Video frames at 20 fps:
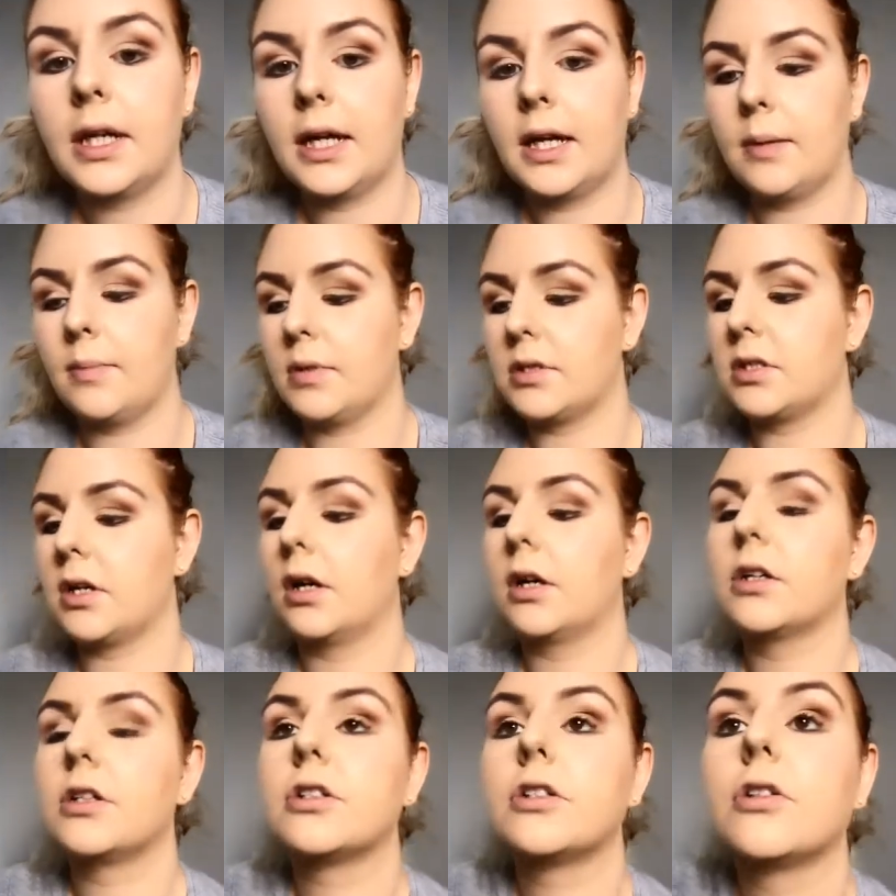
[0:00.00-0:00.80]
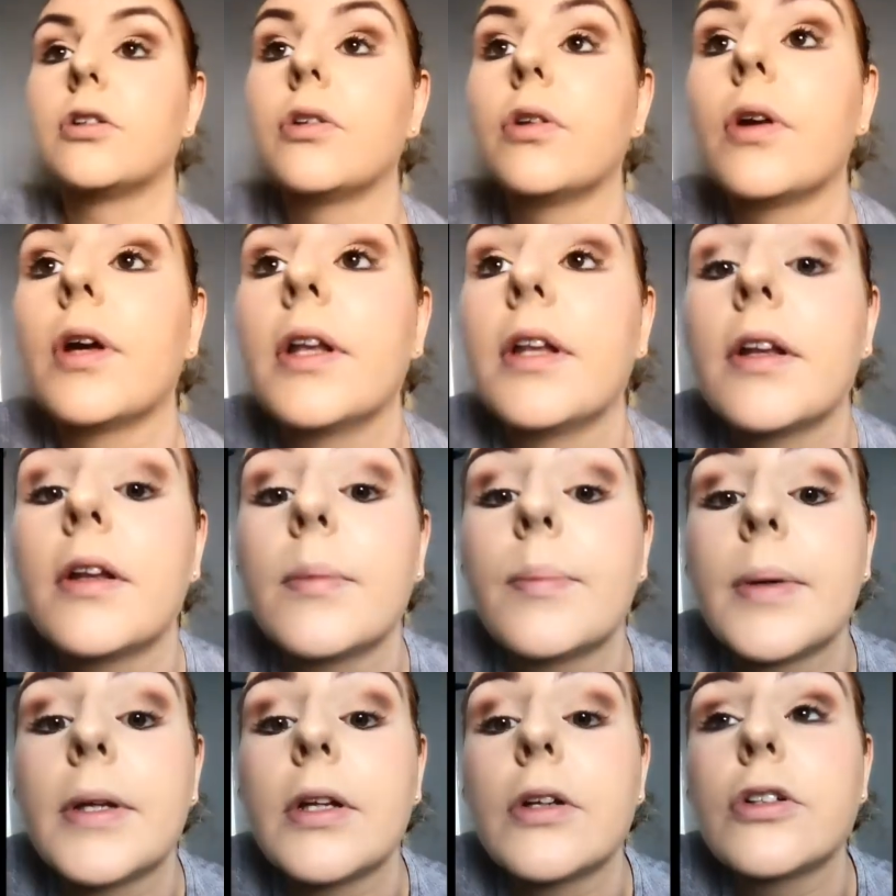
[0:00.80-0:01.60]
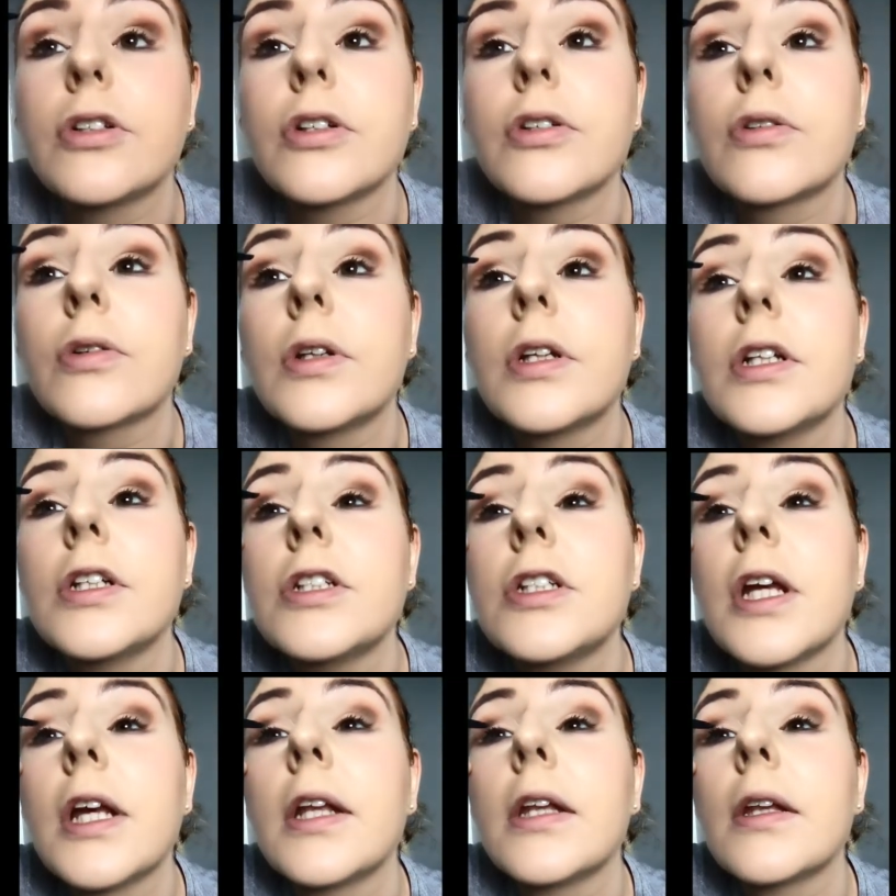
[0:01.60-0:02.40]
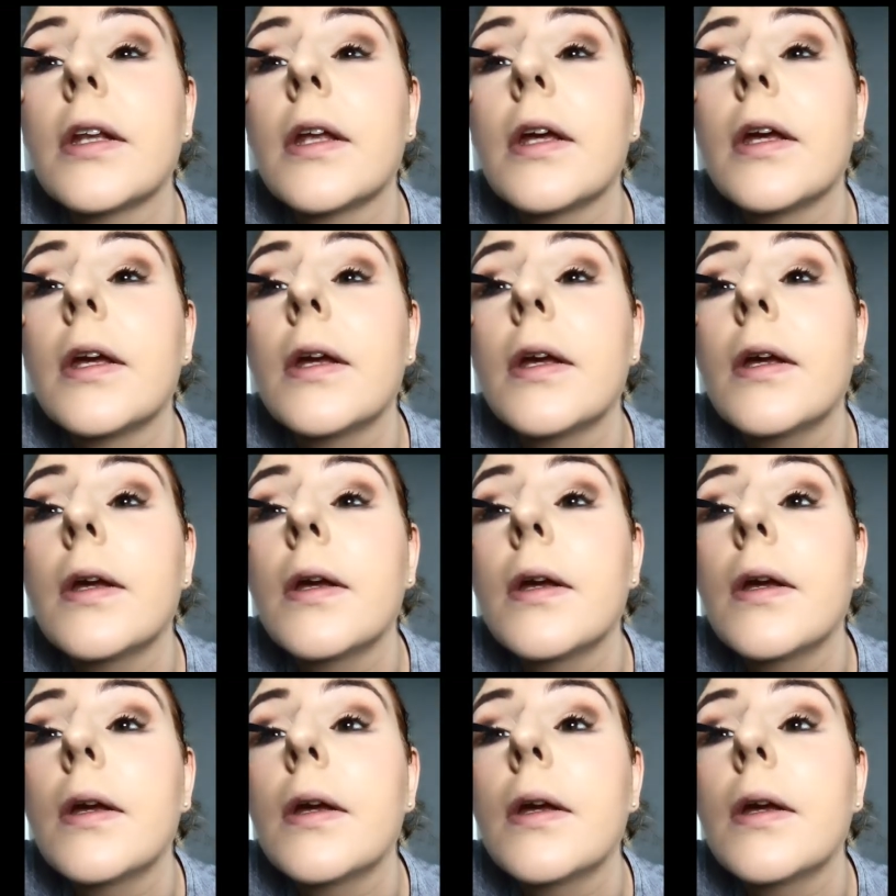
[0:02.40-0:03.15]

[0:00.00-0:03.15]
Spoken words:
it's hard to do it in it, but you're just going to gently